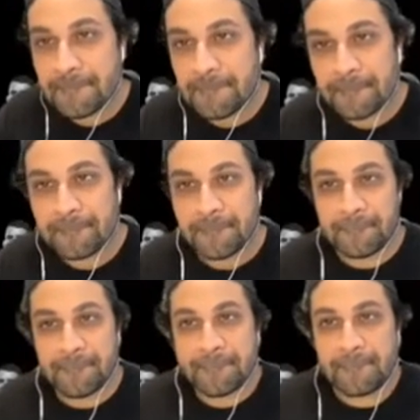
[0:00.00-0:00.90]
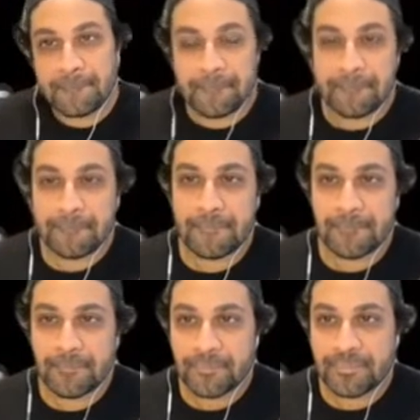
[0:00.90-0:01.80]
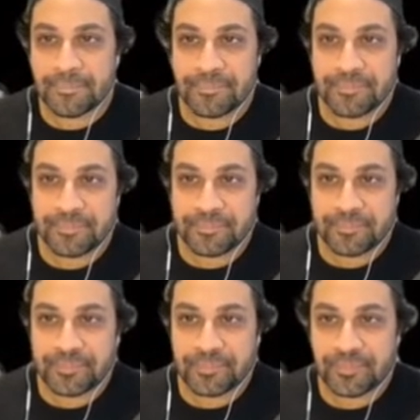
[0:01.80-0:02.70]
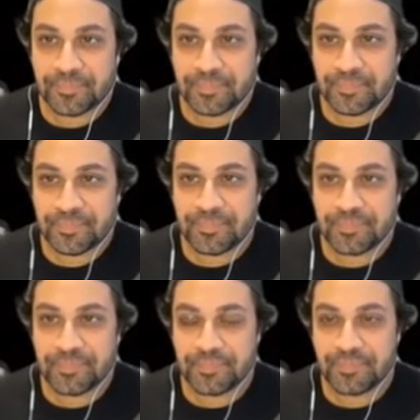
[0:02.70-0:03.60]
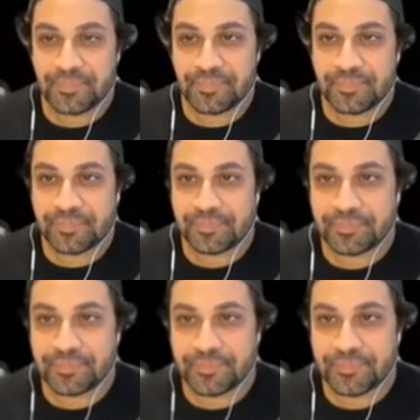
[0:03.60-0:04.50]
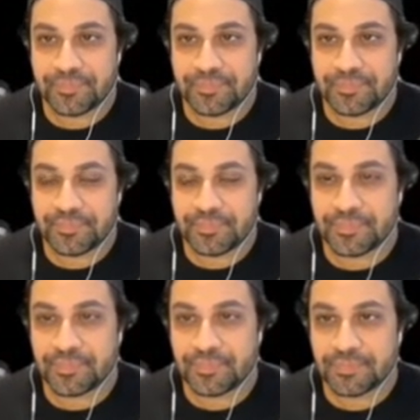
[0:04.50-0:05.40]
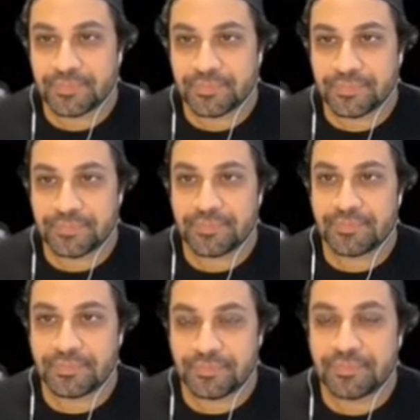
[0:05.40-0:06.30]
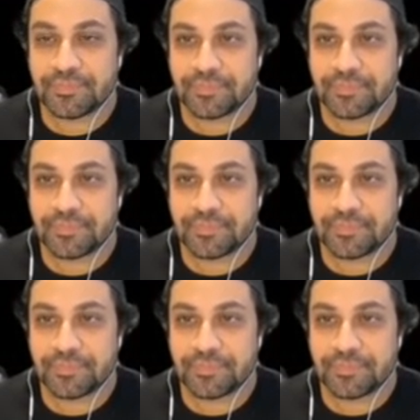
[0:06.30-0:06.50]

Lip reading: The person shown says nothing.